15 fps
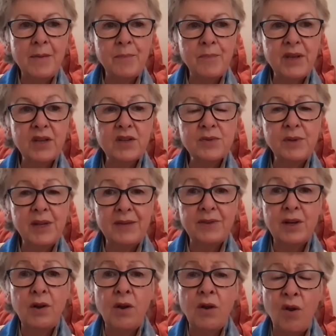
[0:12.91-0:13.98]
because we have a
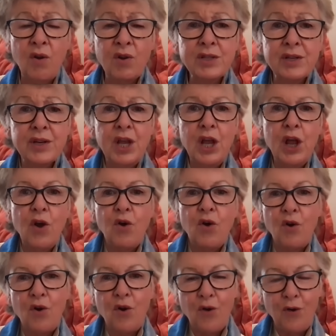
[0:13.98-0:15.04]
lot
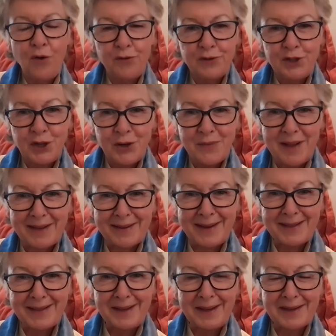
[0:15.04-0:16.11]
of
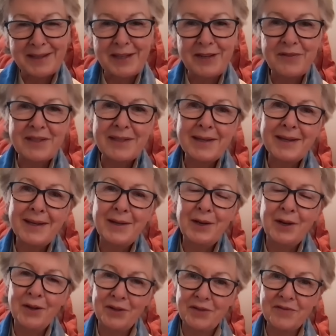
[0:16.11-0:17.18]
geomagnetic activity, a
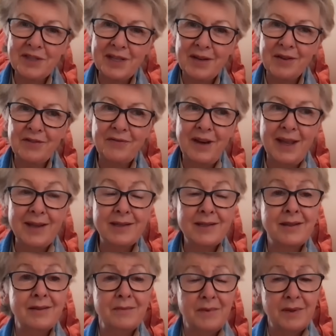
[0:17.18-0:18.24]
lot of solar flares
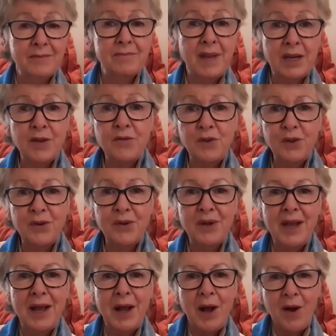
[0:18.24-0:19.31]
that many of you
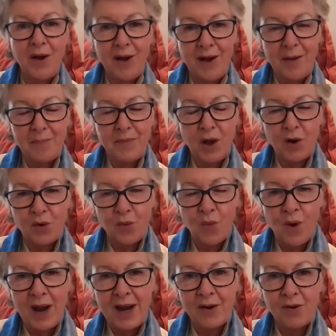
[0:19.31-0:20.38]
are
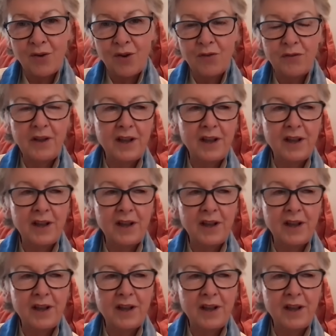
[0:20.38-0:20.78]
aware of.